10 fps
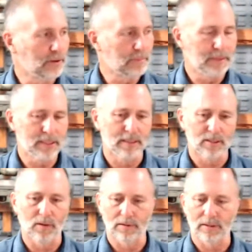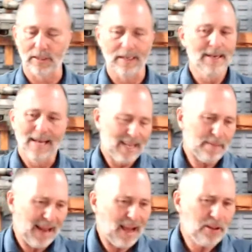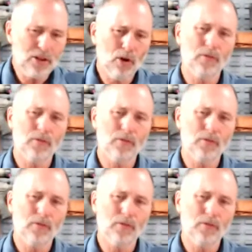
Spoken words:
business owners say, yeah, but how do you know